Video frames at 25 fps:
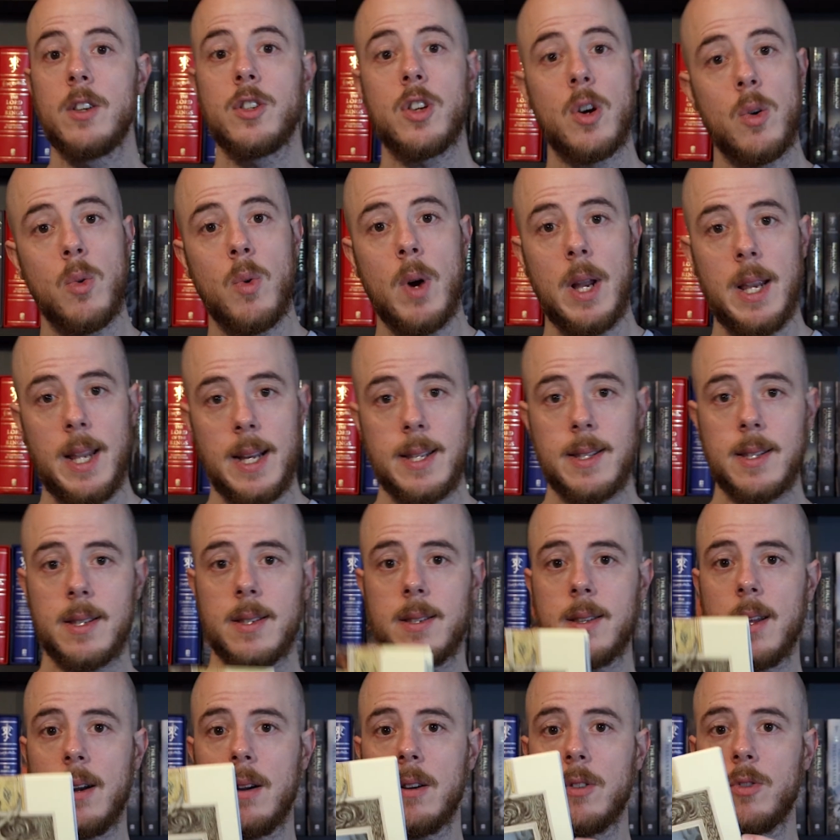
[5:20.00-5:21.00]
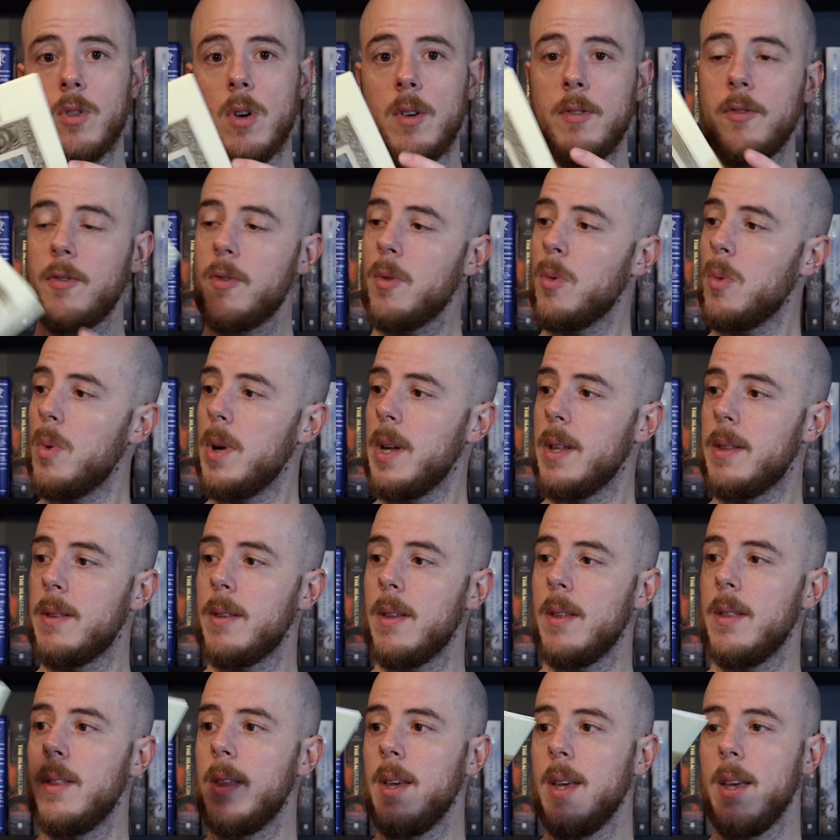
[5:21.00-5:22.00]
So let's start off
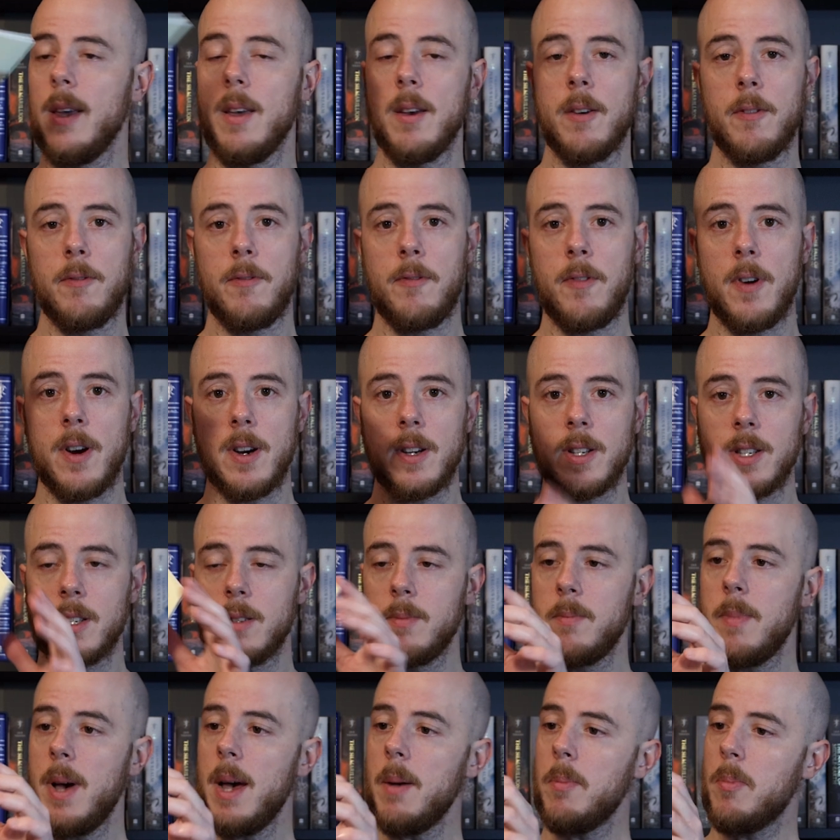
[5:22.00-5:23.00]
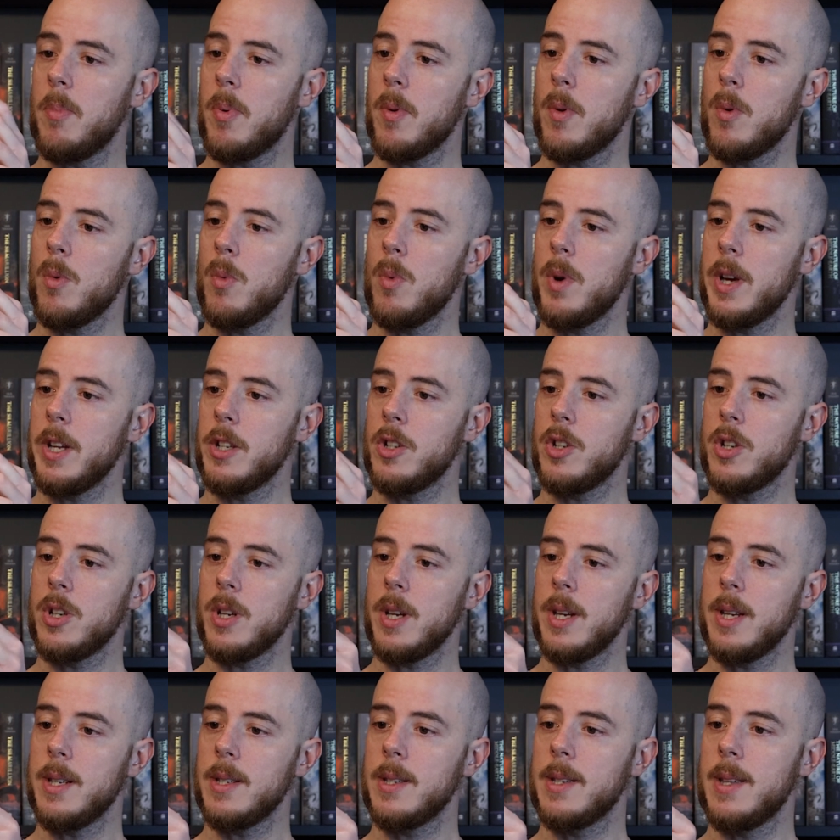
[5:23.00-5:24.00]
with the first map,
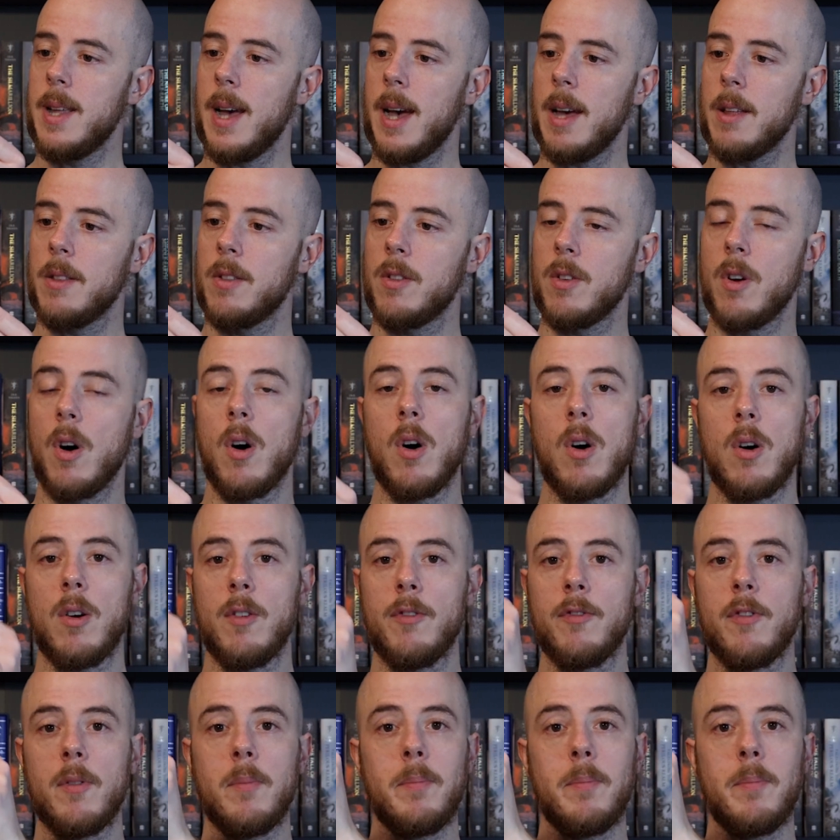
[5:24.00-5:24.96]
which is that of